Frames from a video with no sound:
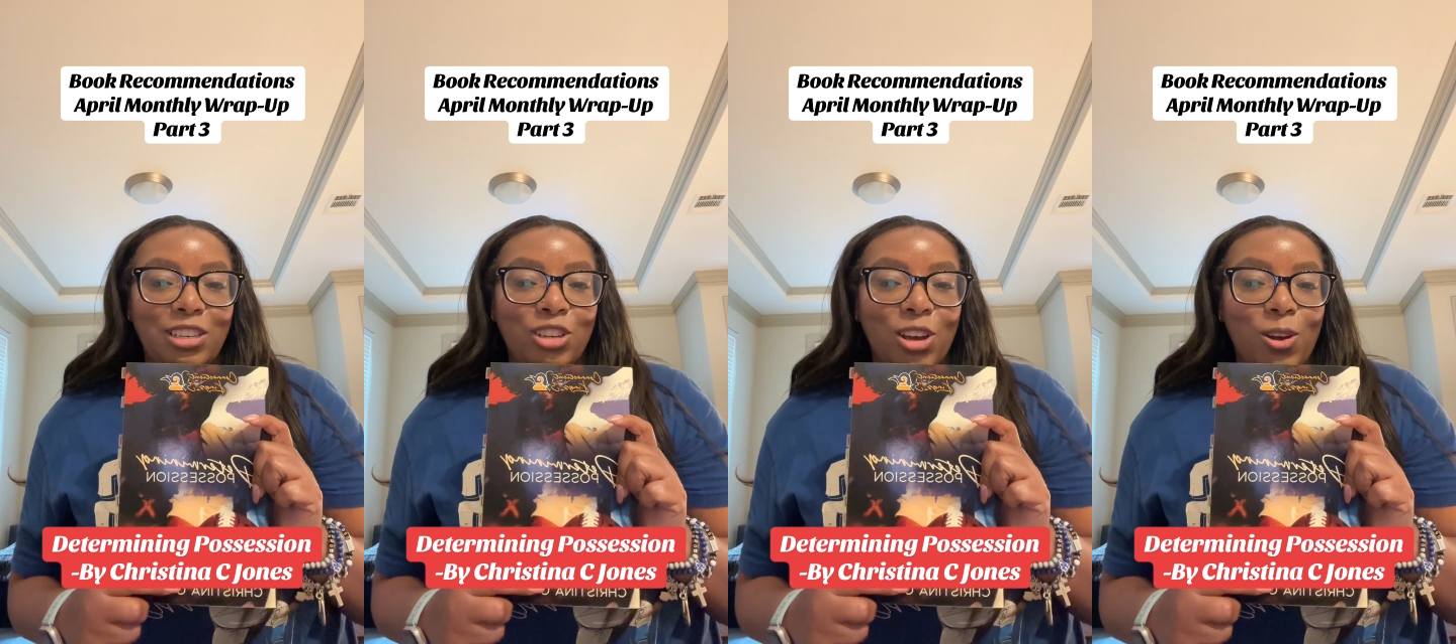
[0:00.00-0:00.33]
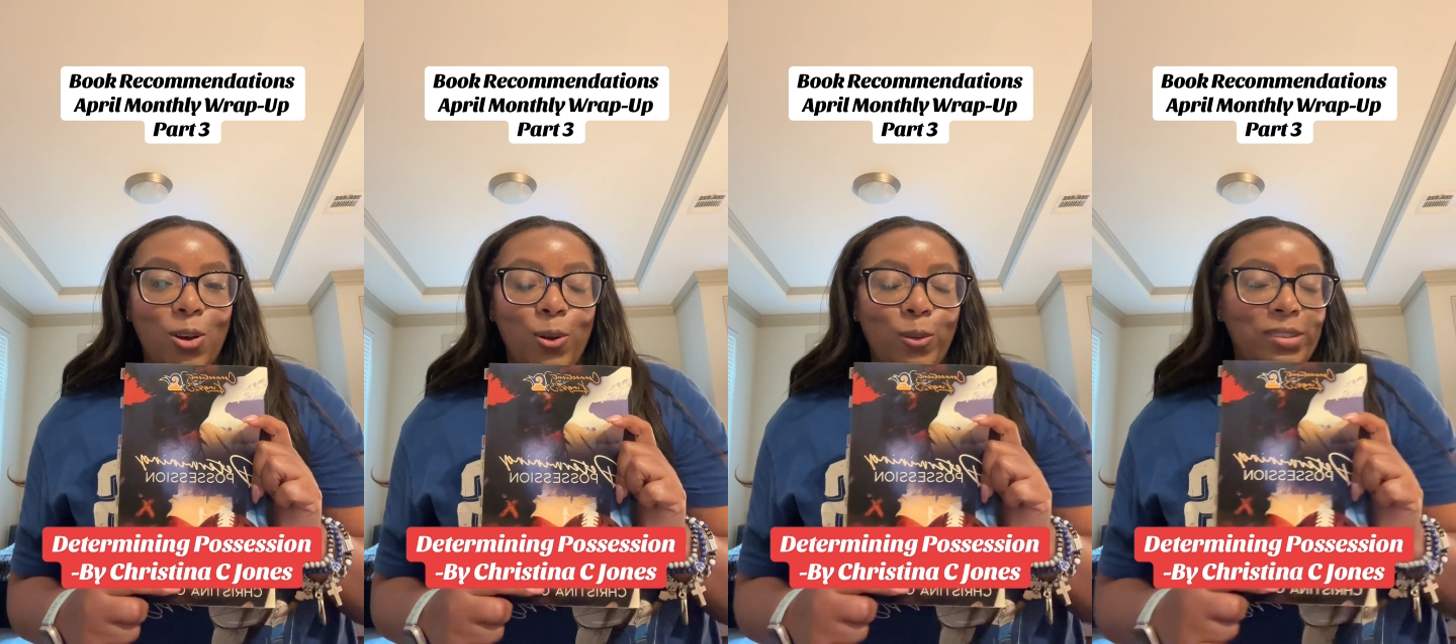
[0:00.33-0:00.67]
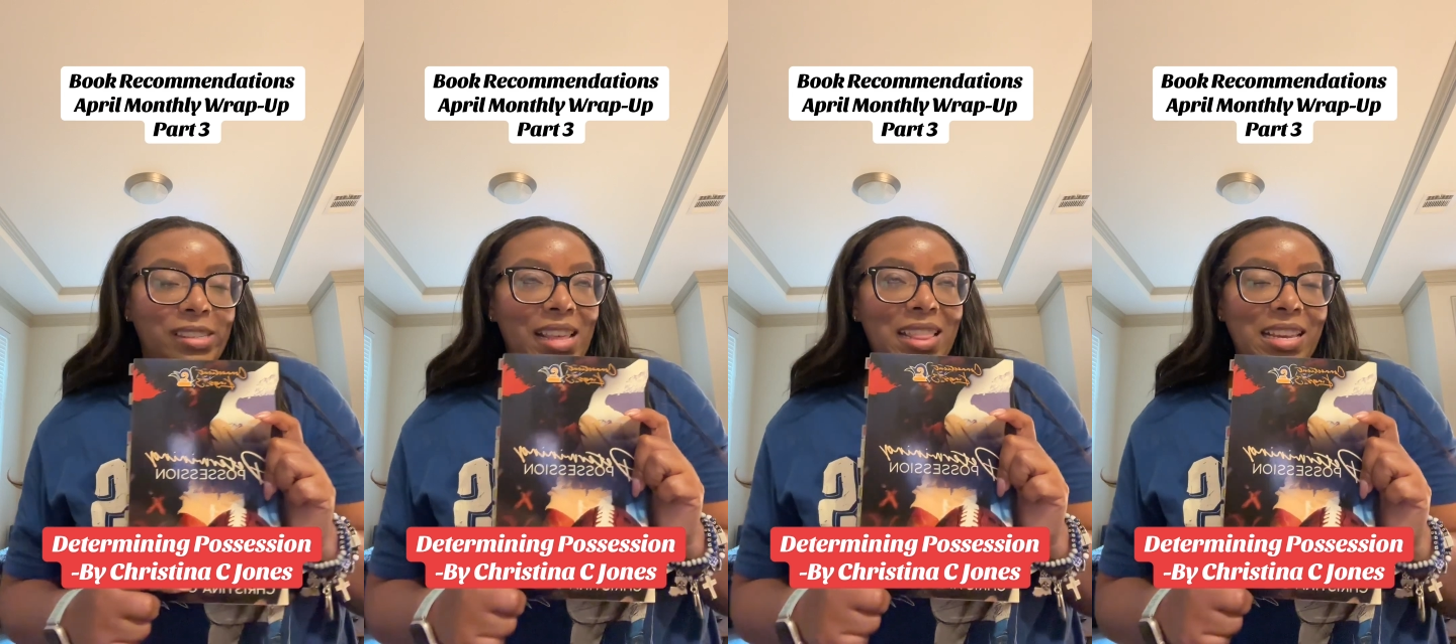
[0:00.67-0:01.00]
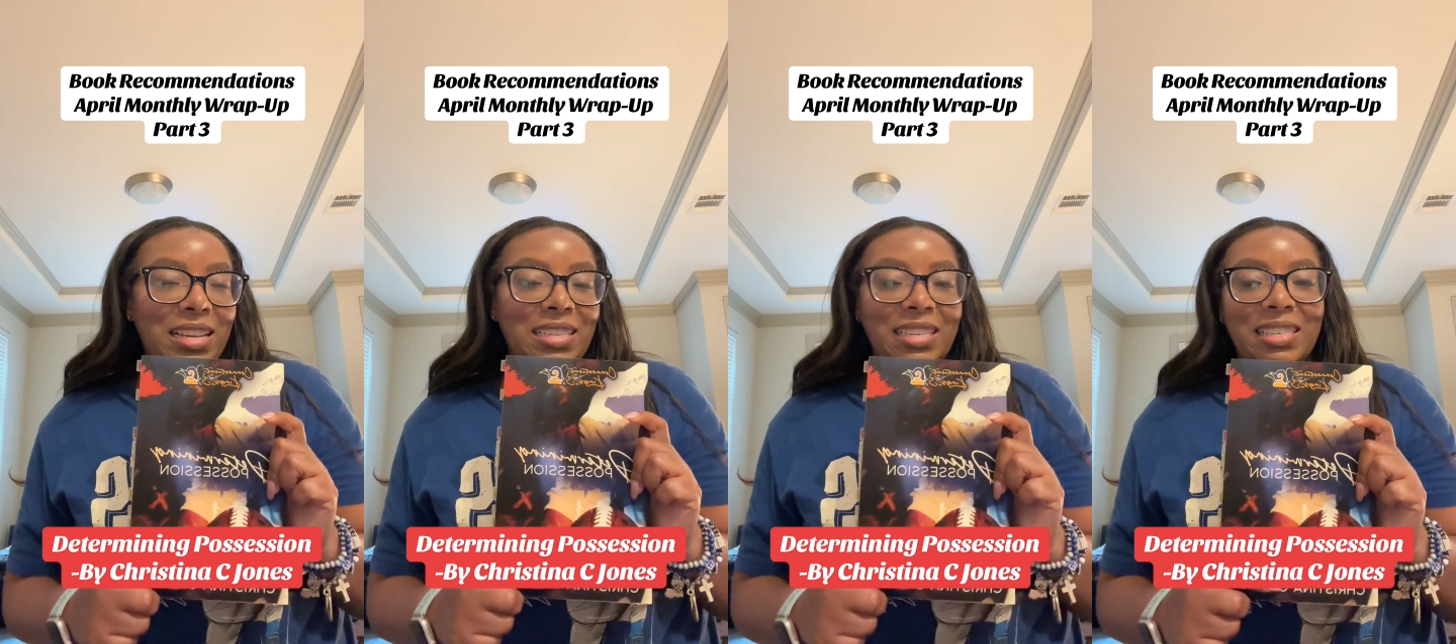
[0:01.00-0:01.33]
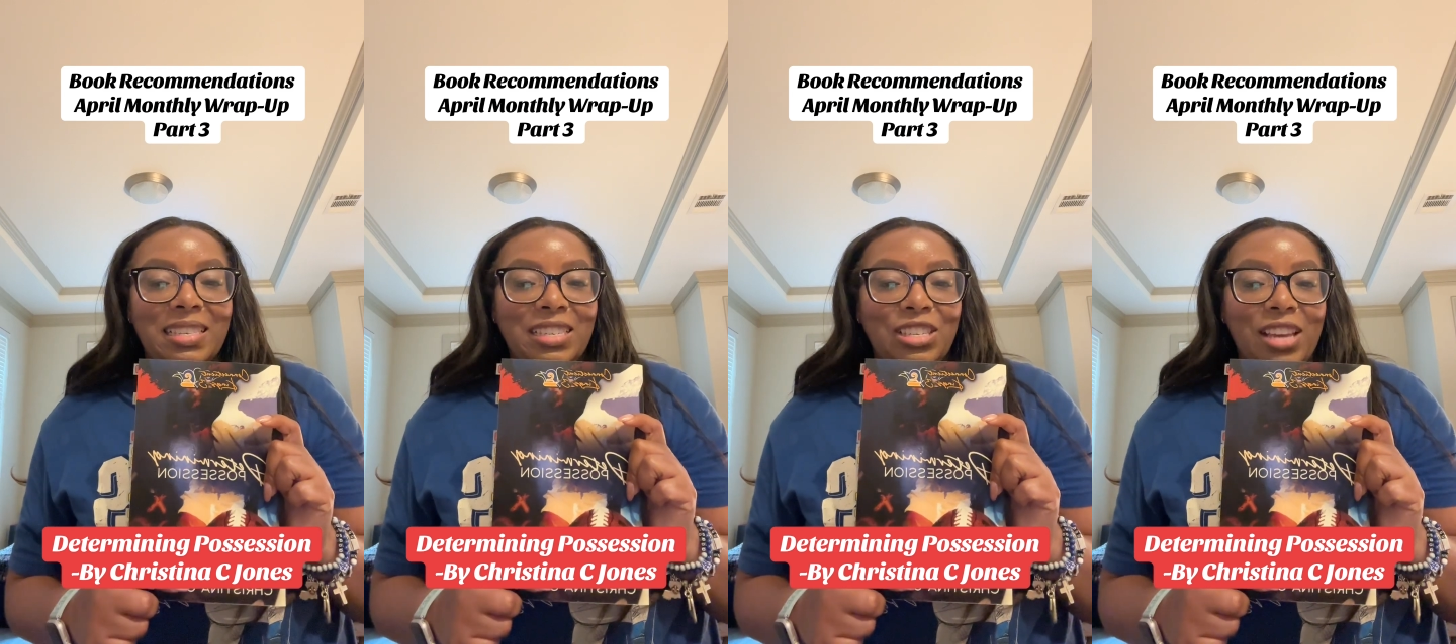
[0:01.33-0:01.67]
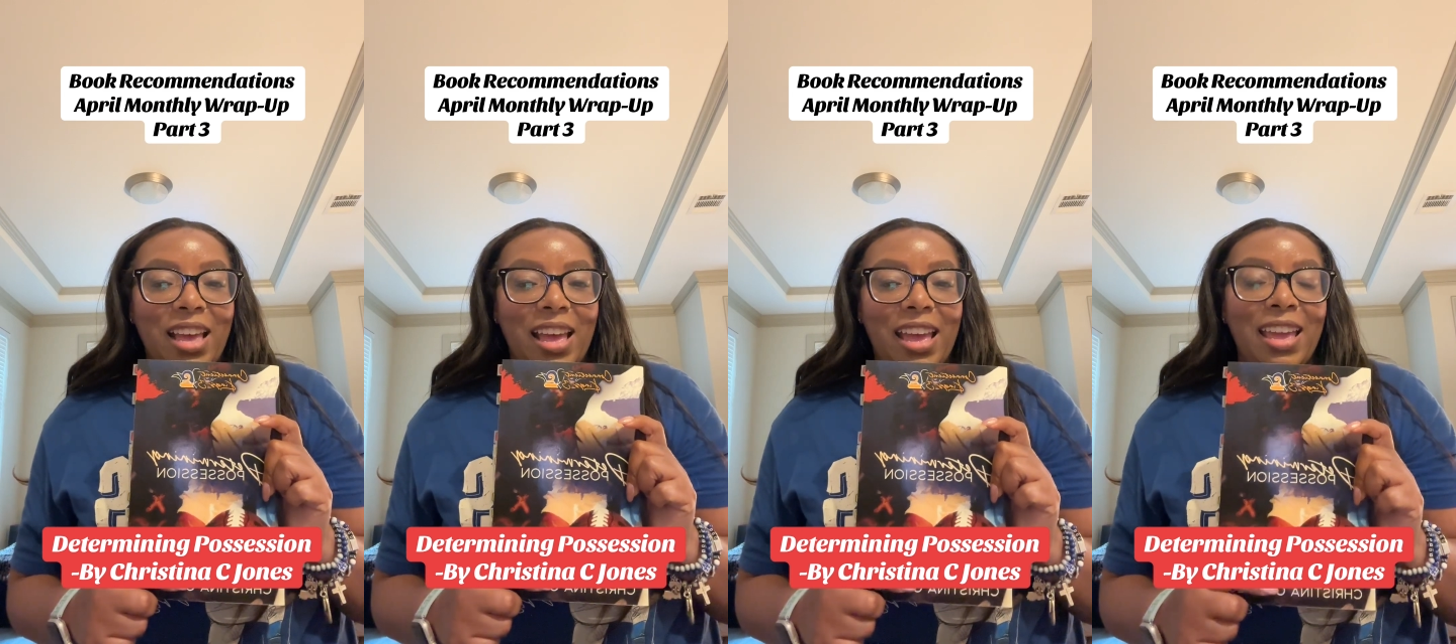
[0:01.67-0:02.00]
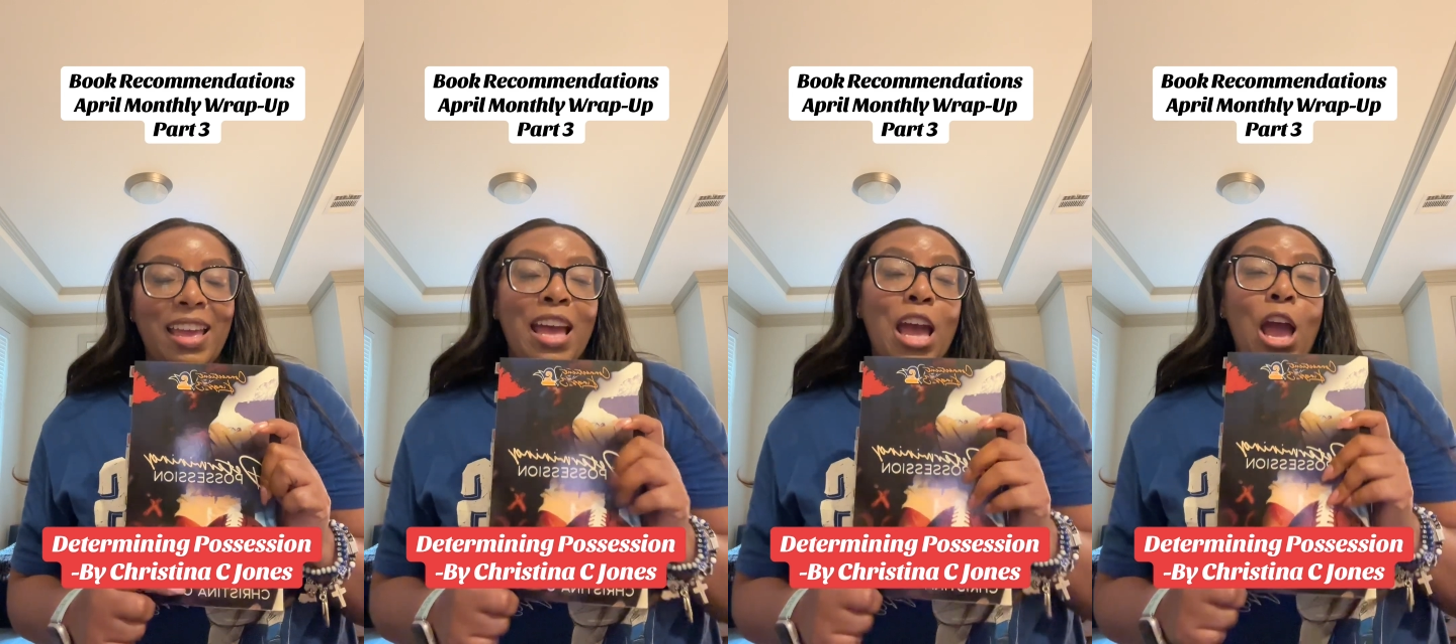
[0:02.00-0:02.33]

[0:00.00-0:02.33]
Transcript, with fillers: Jones, the CCJ,